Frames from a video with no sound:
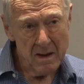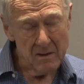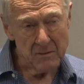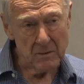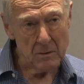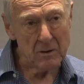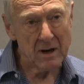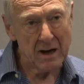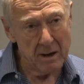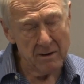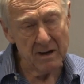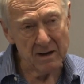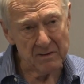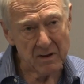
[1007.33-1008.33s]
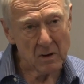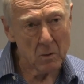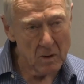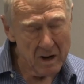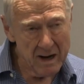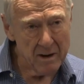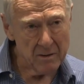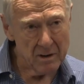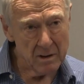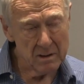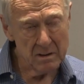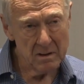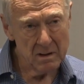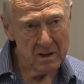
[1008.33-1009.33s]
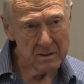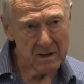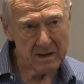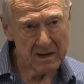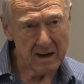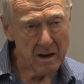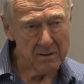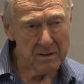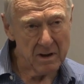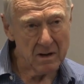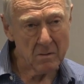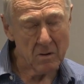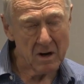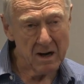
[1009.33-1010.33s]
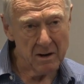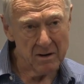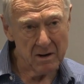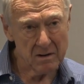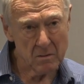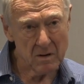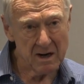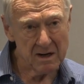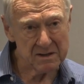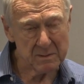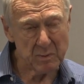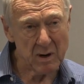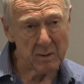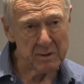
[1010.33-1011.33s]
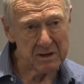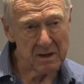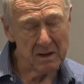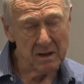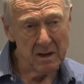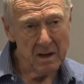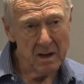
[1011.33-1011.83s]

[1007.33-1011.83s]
If you look only at the acquirer, at how the acquirer acquires a property,